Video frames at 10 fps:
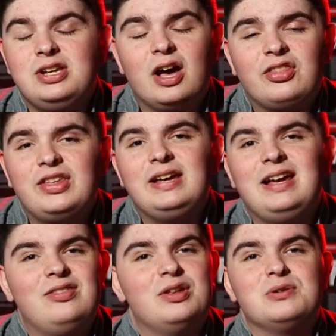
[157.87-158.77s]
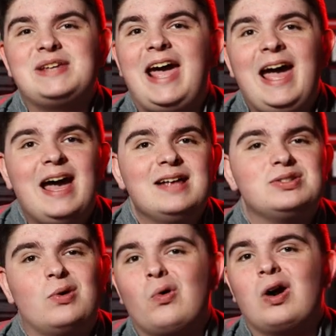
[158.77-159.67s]
nothing in those
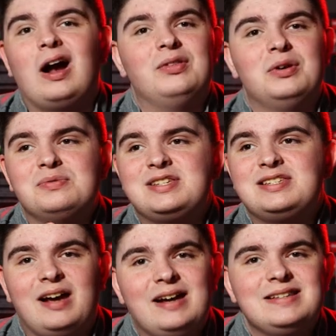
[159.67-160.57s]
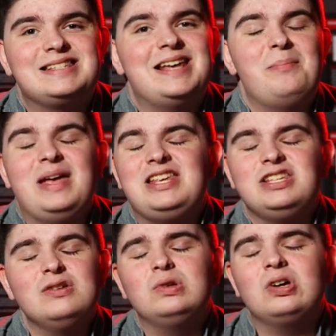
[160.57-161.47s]
ads or on those sites that make
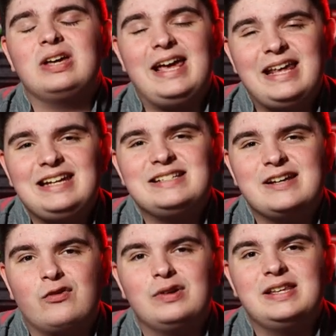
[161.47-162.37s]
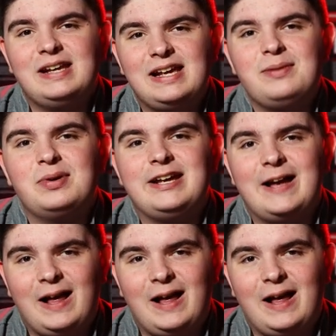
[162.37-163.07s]
you look any different than anybody